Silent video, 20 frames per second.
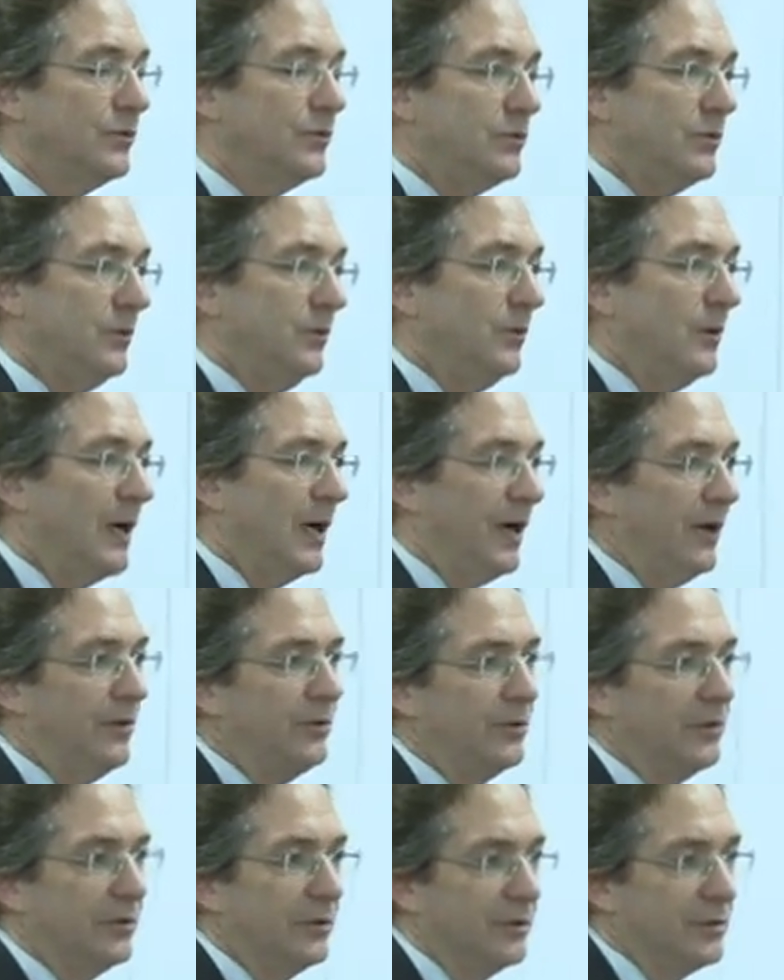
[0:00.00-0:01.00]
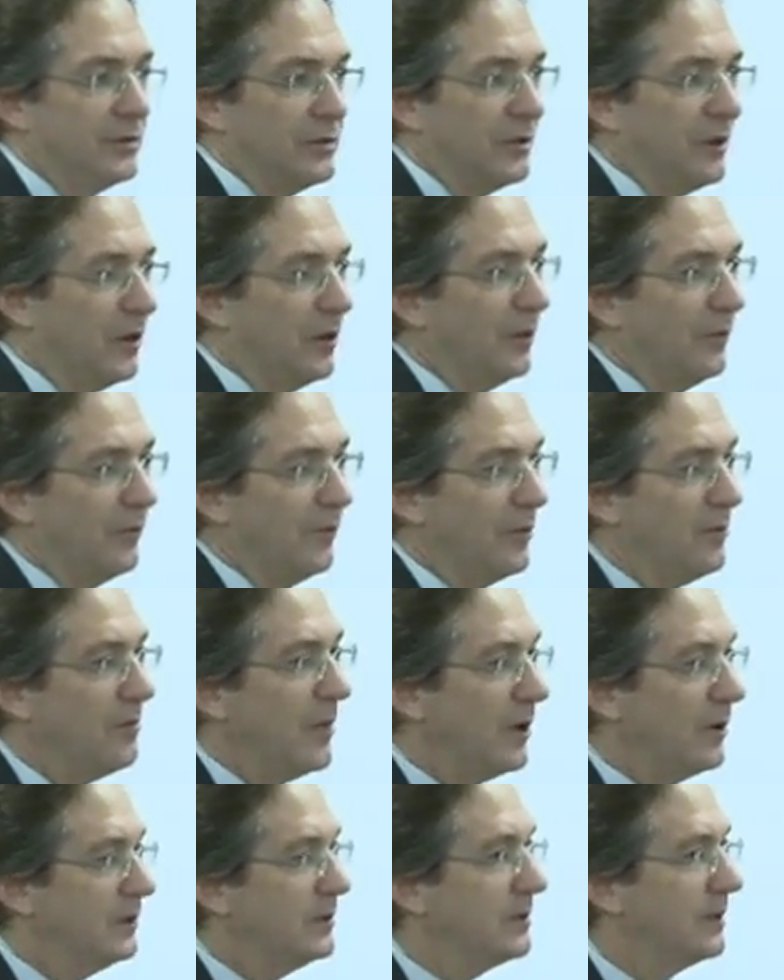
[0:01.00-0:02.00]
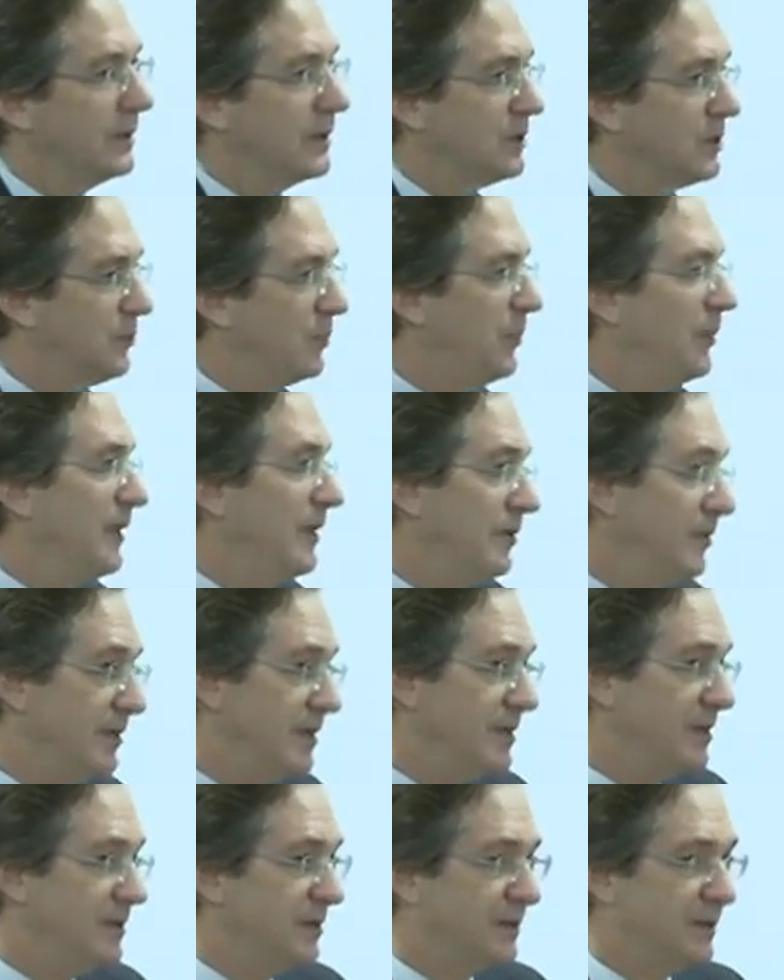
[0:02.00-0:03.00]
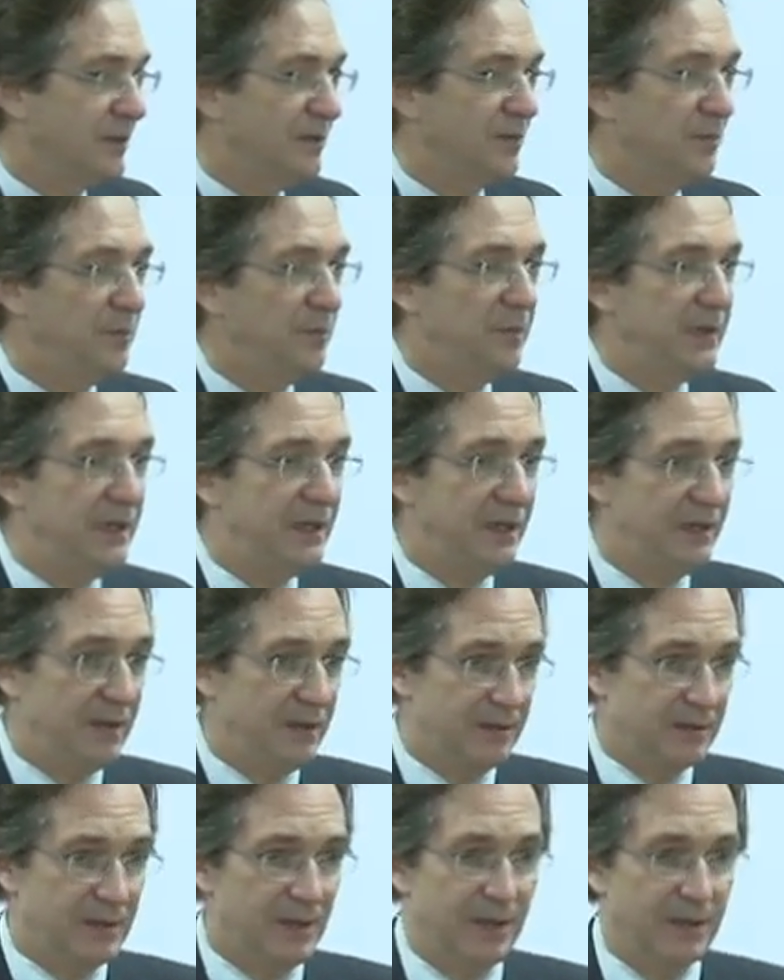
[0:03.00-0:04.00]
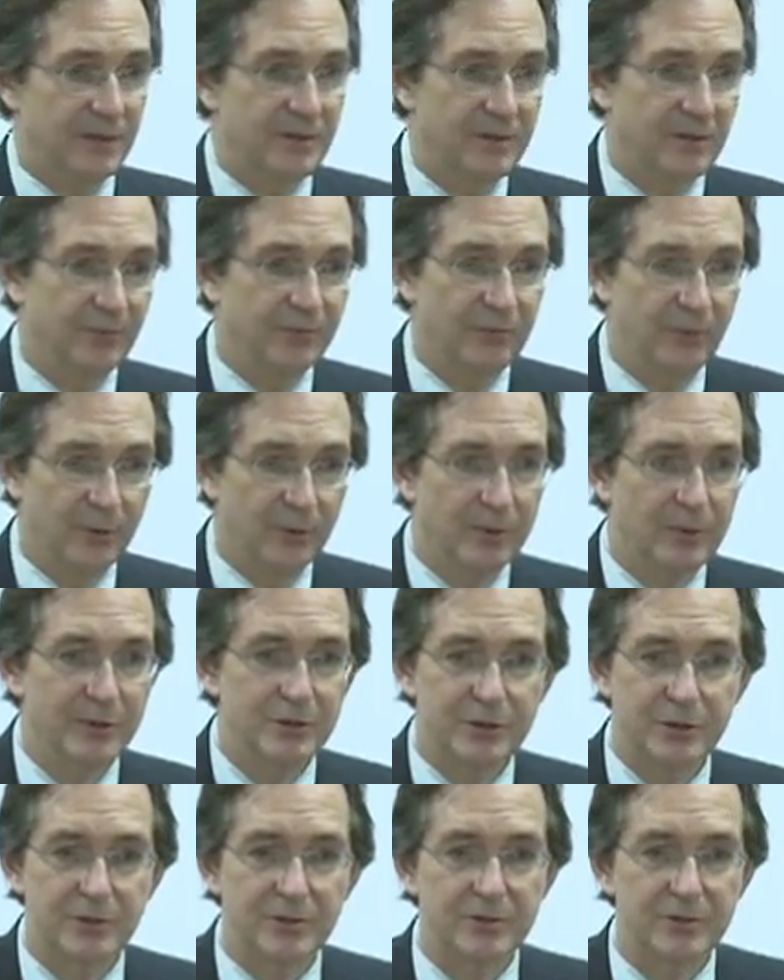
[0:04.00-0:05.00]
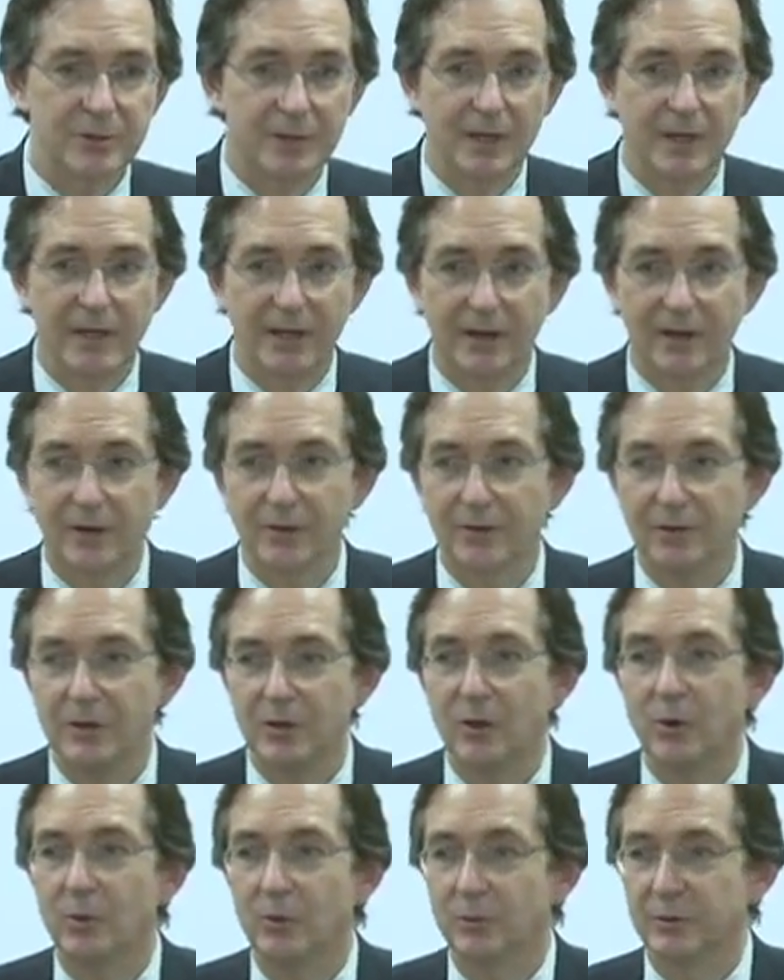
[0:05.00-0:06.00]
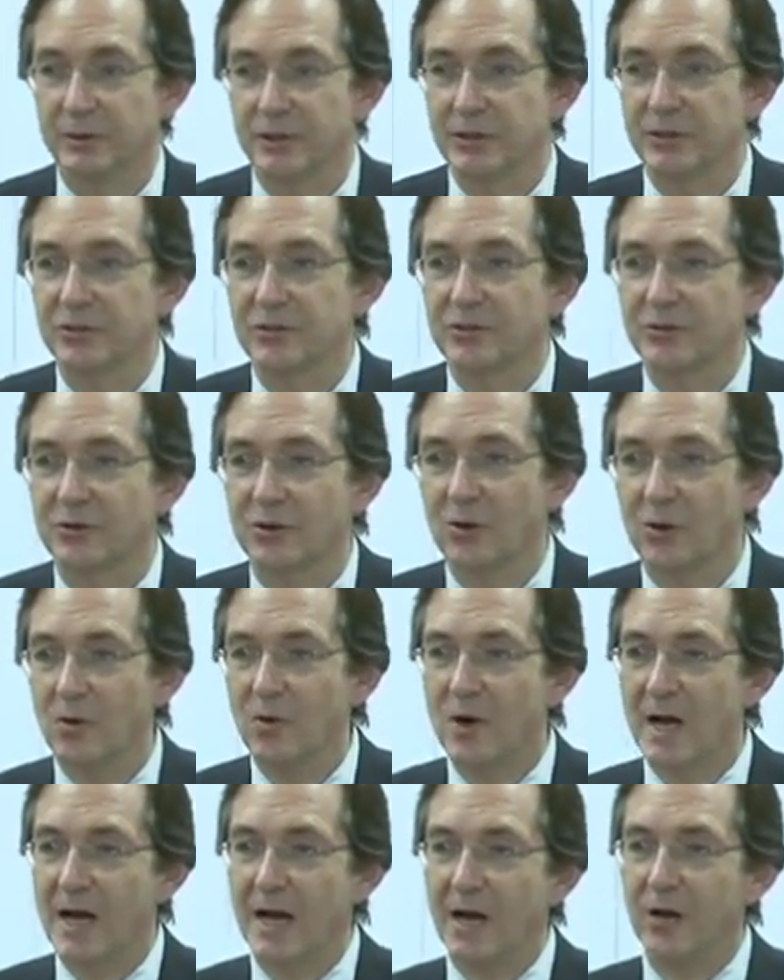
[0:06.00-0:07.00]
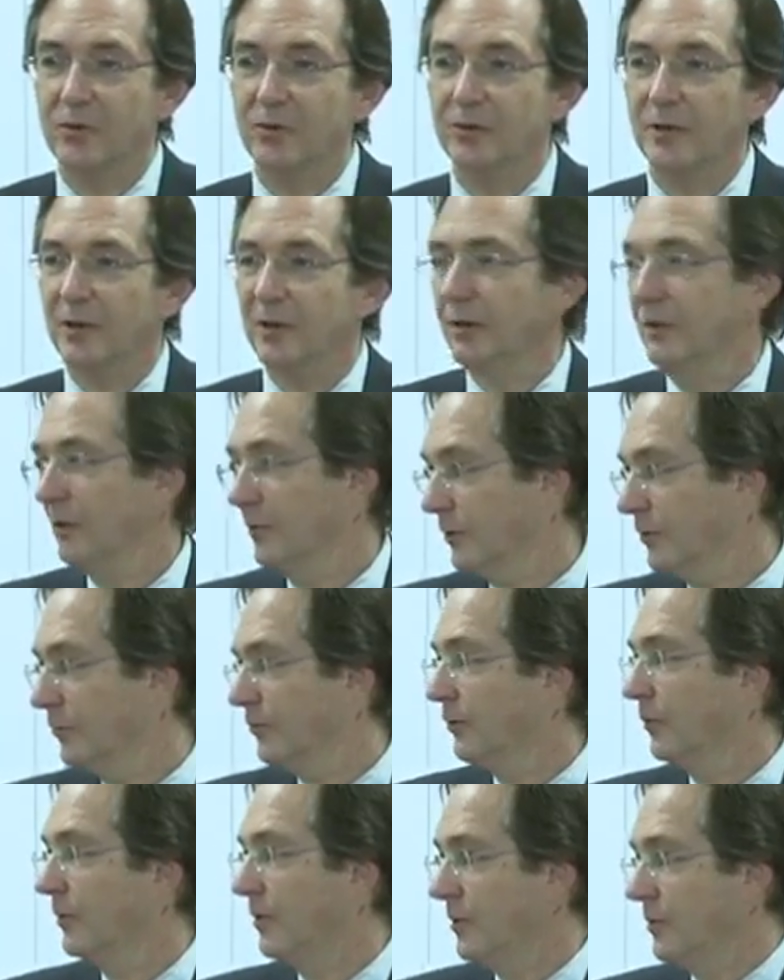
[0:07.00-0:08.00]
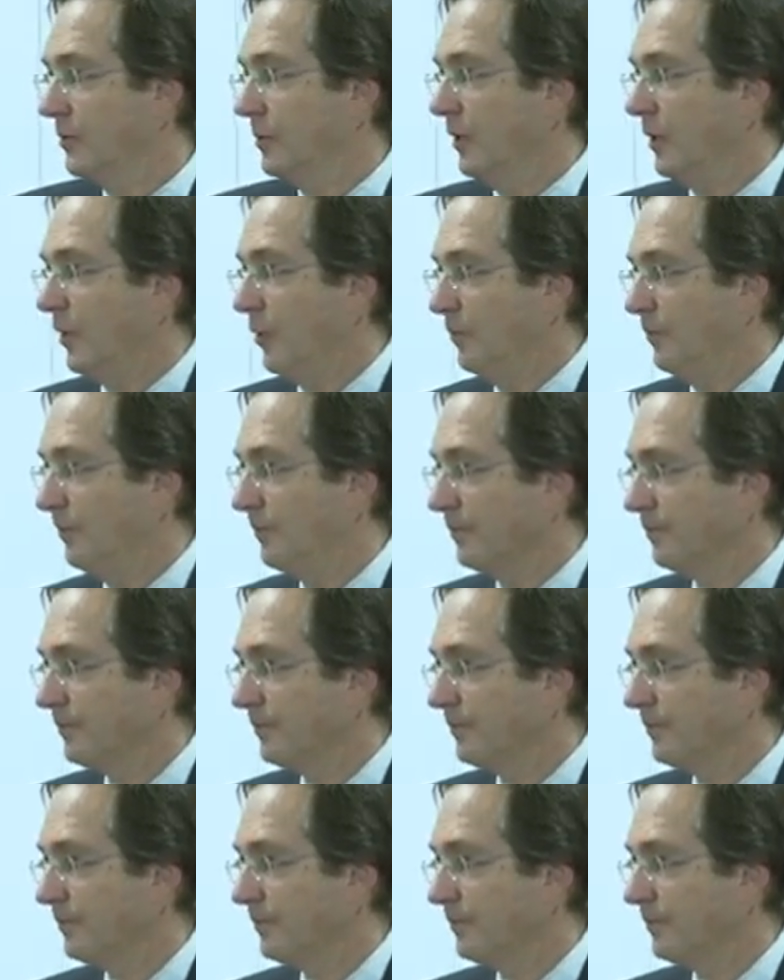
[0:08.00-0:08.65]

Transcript: 200 or so of the most experienced bees, that is, the foragers that are the oldest, go out and look for a new home.